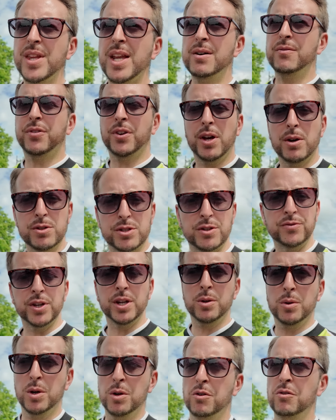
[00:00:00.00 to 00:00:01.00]
And for those of
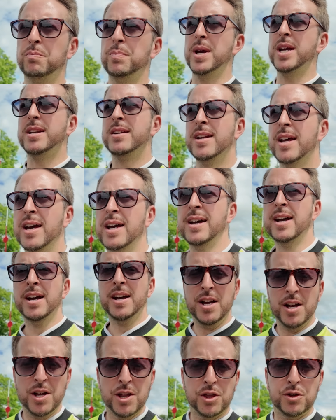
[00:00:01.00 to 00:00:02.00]
you who have been
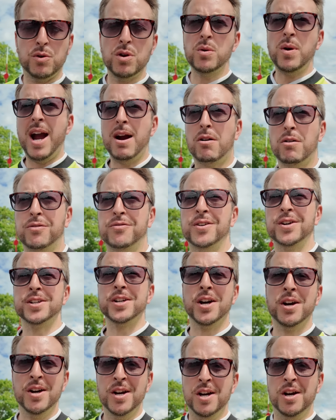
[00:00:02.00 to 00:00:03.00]
through
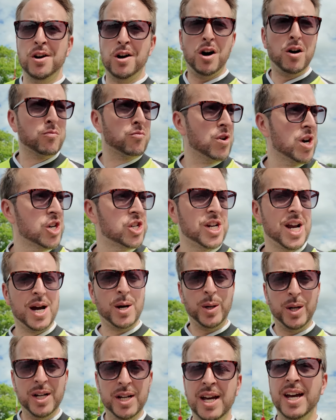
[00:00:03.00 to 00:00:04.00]
Hereford on rush
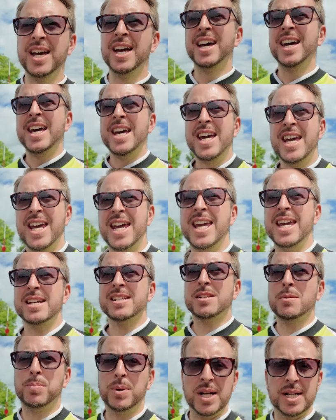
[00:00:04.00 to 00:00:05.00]
hour, it
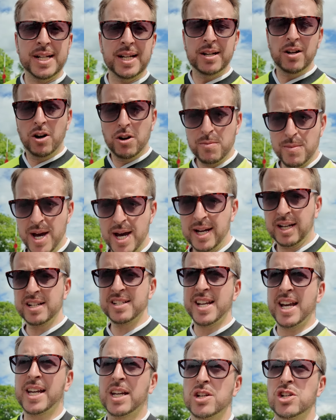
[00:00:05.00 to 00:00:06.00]
is a bloody nightmare
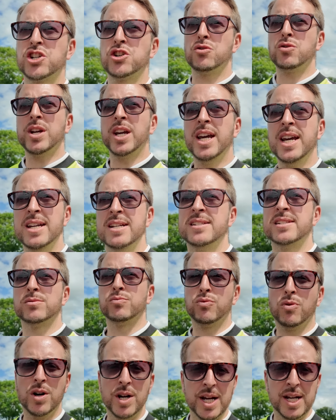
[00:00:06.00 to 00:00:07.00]
because Edgar Street is
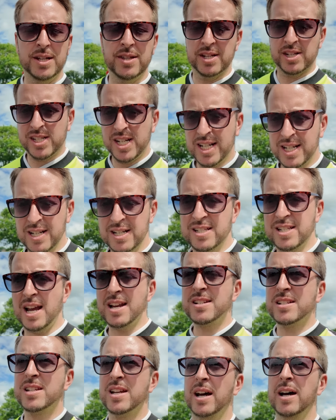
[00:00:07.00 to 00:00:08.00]
right in the city
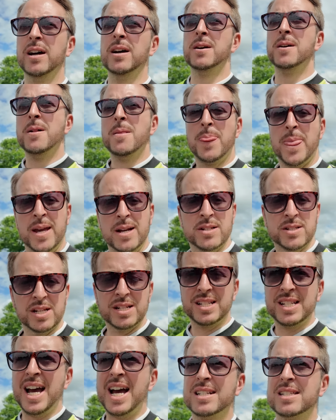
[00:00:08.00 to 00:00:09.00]
centre. So
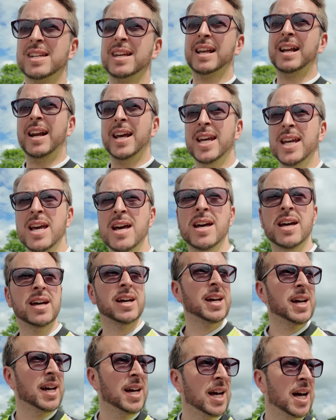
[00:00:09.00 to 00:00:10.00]
tactically,
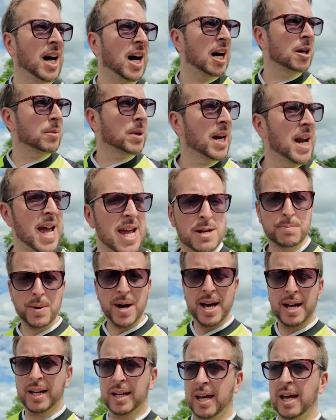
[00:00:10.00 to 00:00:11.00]
I'm going to head
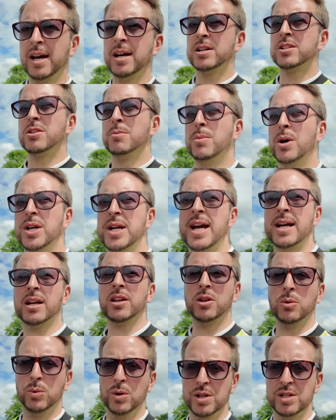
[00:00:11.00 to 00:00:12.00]
back to my neck
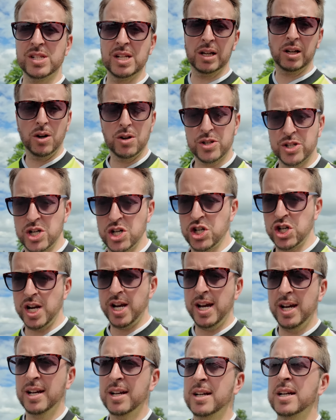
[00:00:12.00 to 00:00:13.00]
of the woods in
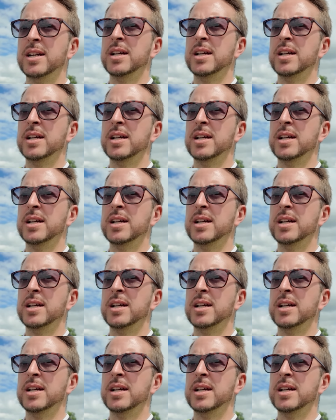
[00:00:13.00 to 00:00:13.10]
Gloucestershire